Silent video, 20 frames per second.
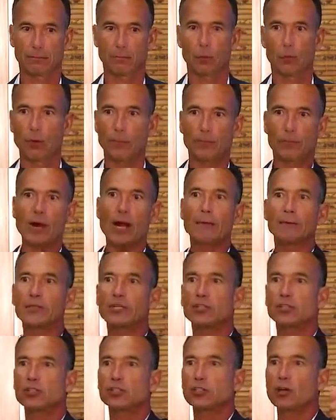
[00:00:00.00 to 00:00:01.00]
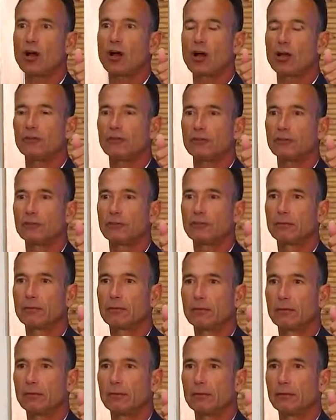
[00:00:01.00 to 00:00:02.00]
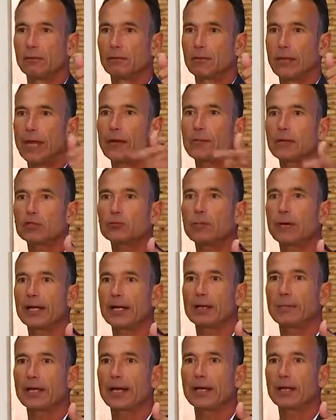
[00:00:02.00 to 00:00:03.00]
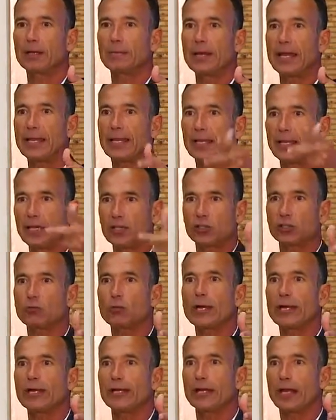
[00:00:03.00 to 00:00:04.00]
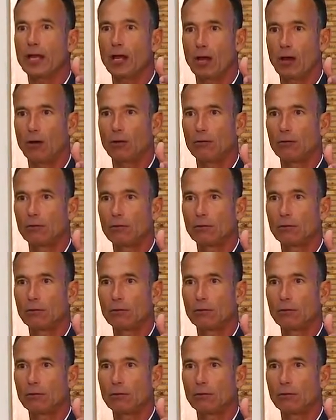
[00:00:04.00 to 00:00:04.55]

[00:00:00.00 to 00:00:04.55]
What problem does it solve? How much money am I going to make? Is it ready to go?